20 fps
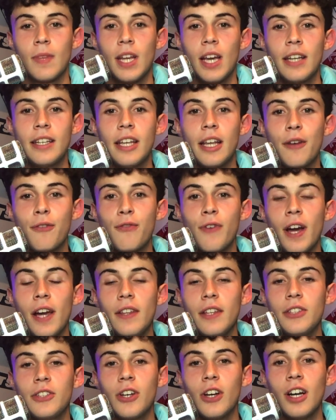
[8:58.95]
And now to
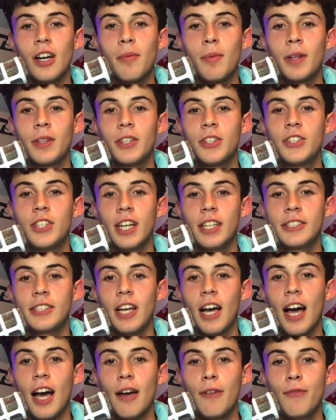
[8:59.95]
finally talk about the Jets
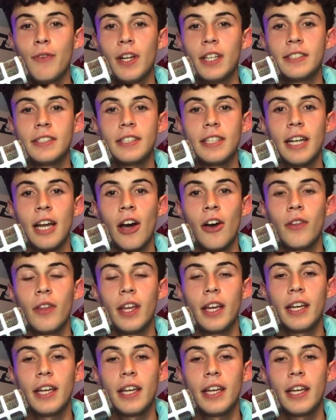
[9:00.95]
offense and how they